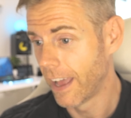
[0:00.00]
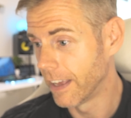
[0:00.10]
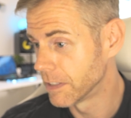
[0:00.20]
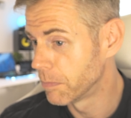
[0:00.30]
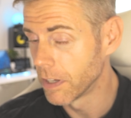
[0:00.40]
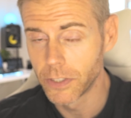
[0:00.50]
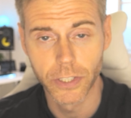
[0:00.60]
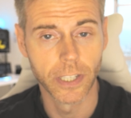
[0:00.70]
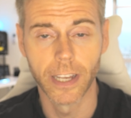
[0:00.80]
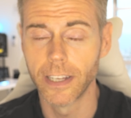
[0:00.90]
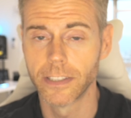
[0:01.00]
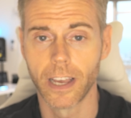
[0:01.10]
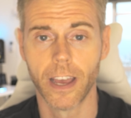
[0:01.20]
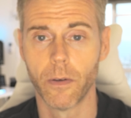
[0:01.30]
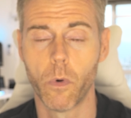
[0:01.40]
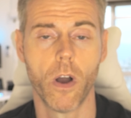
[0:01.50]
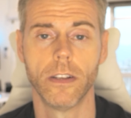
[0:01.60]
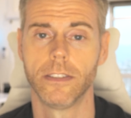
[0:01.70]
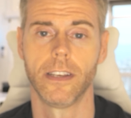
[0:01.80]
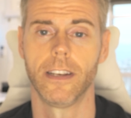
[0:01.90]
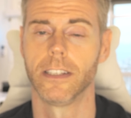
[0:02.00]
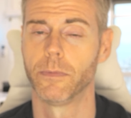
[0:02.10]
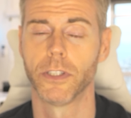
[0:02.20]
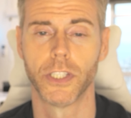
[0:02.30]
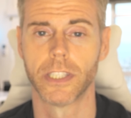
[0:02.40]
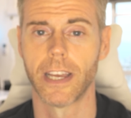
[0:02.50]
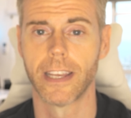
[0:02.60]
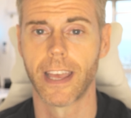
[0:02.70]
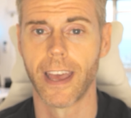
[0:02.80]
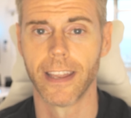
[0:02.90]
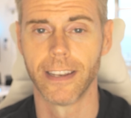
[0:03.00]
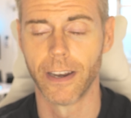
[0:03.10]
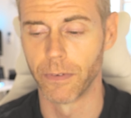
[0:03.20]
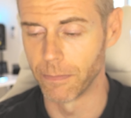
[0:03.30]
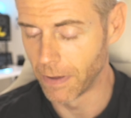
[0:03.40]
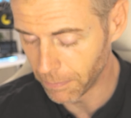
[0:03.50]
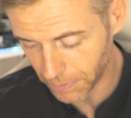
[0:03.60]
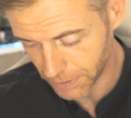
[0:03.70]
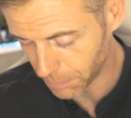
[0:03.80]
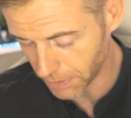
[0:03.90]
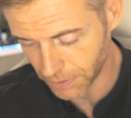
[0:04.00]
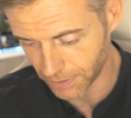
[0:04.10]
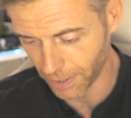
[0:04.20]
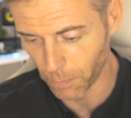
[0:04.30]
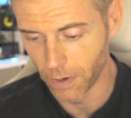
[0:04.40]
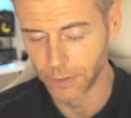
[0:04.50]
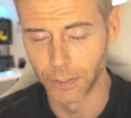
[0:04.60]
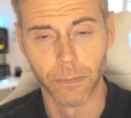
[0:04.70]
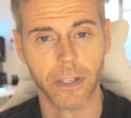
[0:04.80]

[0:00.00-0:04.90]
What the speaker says: as much as I want and as much as I can and remember as much as I want to,